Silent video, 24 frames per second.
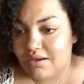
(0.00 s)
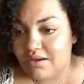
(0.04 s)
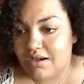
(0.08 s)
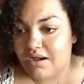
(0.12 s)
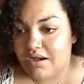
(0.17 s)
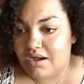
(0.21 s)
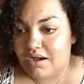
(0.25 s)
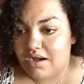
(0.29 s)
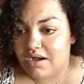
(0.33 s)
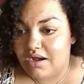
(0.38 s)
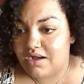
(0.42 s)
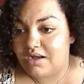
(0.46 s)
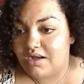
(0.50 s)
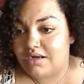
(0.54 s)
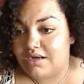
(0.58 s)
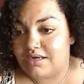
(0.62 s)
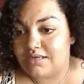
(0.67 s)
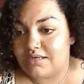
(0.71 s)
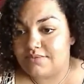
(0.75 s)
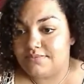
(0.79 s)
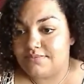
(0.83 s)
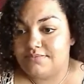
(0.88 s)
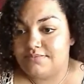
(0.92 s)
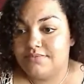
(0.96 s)

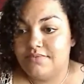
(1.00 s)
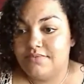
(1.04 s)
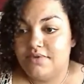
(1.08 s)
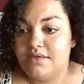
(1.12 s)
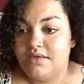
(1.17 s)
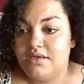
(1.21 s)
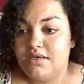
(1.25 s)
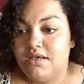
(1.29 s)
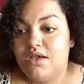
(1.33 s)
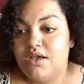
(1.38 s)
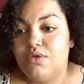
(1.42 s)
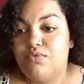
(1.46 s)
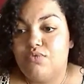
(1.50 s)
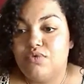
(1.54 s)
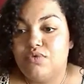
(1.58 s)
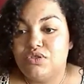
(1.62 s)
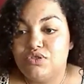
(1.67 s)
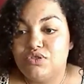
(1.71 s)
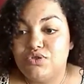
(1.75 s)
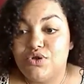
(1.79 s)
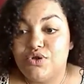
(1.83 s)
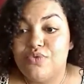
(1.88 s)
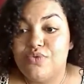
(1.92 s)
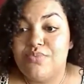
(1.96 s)
Would
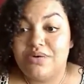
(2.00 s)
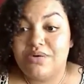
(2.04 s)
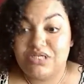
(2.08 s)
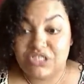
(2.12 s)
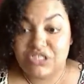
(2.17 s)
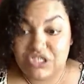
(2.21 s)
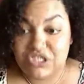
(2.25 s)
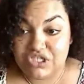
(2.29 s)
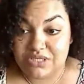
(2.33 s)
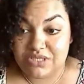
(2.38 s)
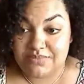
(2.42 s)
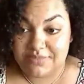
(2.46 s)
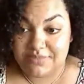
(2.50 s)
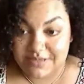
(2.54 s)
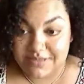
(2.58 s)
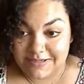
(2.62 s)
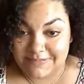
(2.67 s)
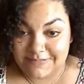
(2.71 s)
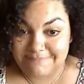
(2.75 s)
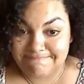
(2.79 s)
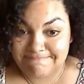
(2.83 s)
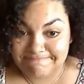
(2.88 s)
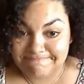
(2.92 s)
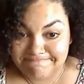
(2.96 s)
you go bungee
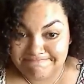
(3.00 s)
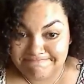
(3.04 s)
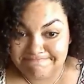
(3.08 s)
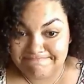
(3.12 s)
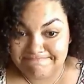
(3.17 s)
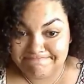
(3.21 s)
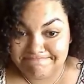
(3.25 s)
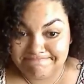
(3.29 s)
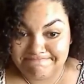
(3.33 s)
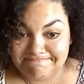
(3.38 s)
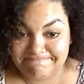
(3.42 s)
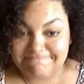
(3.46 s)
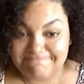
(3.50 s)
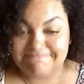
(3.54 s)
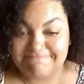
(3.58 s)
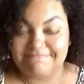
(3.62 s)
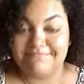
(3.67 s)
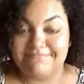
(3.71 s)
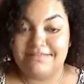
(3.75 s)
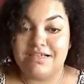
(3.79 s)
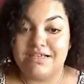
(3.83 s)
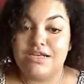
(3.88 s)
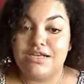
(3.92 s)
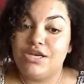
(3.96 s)
jumping?
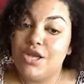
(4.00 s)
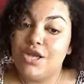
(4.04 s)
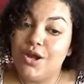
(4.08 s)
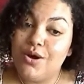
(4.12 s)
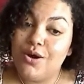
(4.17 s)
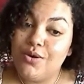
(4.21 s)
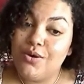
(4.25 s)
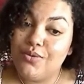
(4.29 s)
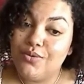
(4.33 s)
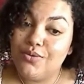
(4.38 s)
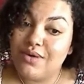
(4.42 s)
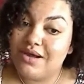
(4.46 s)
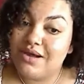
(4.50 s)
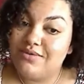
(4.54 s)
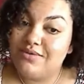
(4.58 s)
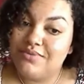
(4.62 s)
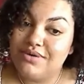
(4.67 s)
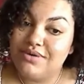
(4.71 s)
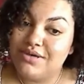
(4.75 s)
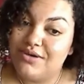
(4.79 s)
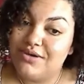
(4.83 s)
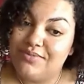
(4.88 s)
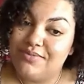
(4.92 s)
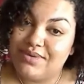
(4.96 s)
No, I
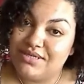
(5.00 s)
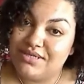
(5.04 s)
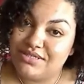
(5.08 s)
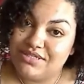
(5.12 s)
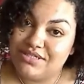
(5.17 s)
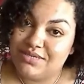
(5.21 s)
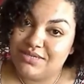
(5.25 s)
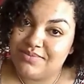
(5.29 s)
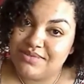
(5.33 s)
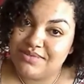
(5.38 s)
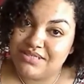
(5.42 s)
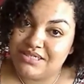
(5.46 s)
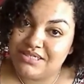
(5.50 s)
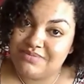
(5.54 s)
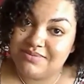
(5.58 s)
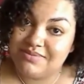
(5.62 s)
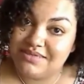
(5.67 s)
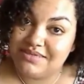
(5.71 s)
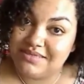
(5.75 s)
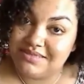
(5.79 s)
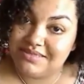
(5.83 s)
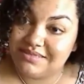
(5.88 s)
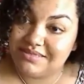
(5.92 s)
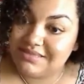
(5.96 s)
wouldn't go bungee jumping just
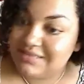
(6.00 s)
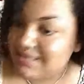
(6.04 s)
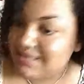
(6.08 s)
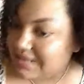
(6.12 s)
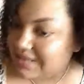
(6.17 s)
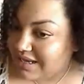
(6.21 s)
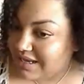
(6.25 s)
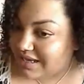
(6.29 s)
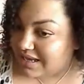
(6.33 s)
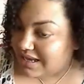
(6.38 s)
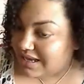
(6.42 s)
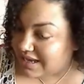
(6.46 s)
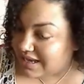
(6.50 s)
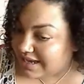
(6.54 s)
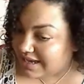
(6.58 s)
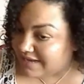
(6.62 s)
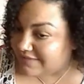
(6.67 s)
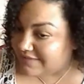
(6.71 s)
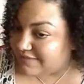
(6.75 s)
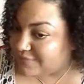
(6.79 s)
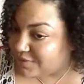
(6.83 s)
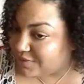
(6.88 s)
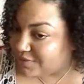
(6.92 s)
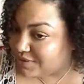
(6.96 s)
because I
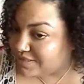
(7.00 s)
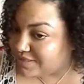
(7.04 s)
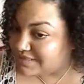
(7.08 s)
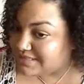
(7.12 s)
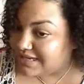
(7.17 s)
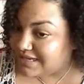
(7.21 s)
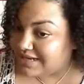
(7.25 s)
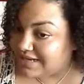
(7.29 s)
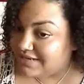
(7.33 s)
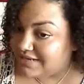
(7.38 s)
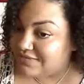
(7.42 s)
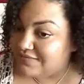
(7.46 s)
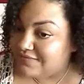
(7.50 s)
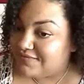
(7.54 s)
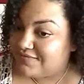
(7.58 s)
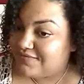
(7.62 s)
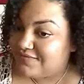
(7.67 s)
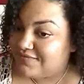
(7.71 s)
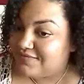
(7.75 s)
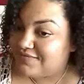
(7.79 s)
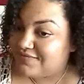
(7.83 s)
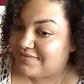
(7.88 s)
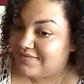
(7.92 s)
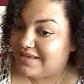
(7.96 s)
focus kind
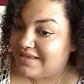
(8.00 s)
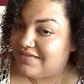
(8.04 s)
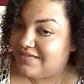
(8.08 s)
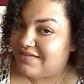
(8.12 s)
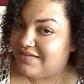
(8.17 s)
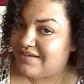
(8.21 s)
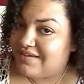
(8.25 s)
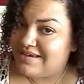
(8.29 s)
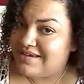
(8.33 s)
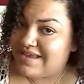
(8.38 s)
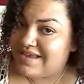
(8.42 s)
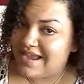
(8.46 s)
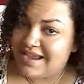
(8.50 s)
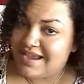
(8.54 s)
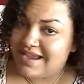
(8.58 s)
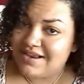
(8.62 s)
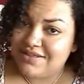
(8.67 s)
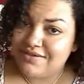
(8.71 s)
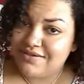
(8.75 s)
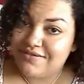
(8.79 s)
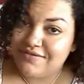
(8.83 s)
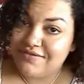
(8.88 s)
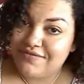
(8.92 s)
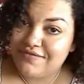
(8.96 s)
of in the
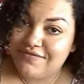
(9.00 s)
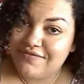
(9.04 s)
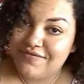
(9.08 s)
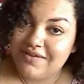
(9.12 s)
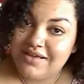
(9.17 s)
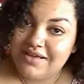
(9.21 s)
negative,